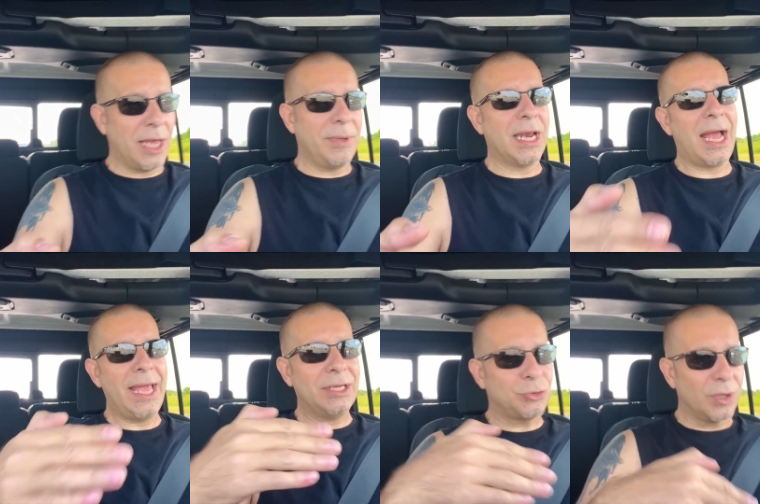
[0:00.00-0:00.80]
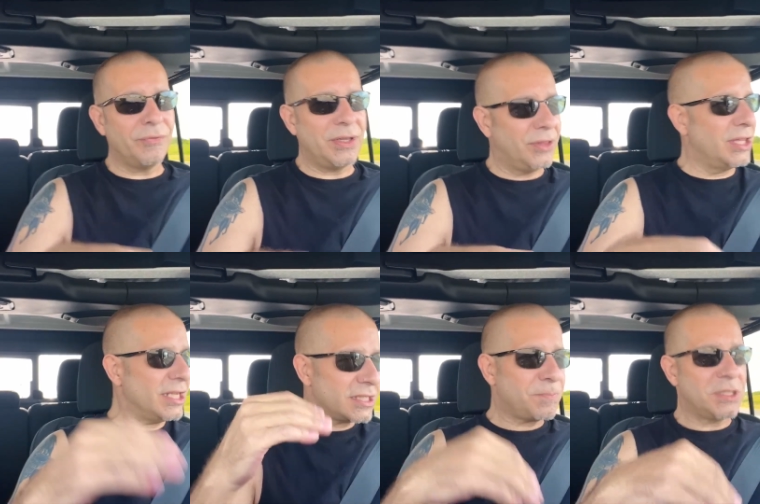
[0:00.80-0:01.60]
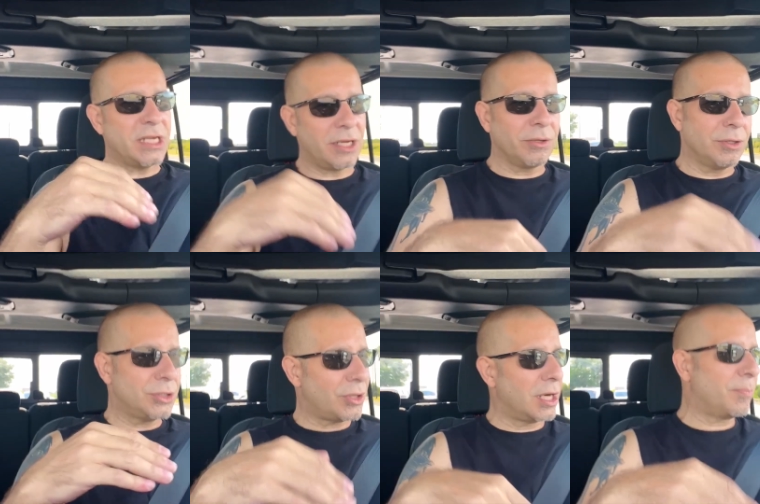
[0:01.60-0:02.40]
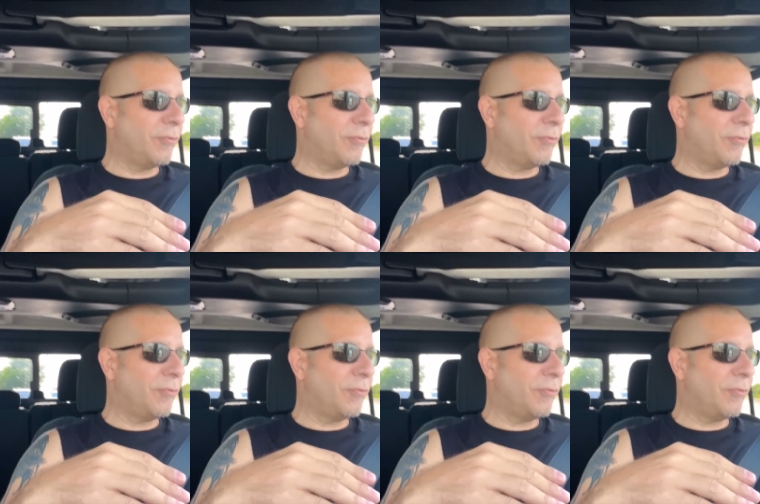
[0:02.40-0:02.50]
I mean, I had driven this particular truck